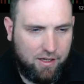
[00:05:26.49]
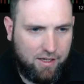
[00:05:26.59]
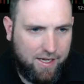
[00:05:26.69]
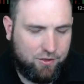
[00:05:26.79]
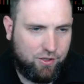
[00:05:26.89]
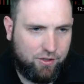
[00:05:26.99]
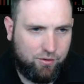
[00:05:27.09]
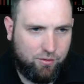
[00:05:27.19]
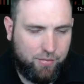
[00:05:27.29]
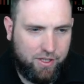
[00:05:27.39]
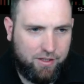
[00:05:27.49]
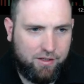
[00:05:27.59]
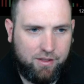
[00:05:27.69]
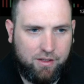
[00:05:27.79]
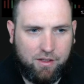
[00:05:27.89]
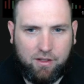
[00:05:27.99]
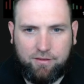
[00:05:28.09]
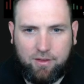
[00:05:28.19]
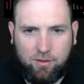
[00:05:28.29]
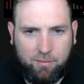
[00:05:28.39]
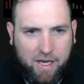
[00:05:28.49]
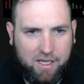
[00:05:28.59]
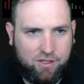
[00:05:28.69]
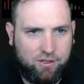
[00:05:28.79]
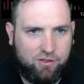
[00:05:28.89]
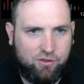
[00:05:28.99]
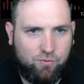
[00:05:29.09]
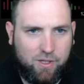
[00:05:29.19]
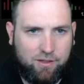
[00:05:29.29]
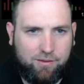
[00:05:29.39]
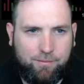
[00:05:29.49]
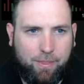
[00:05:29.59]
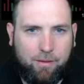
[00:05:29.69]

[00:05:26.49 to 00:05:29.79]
and actually a little bit from the past year as well.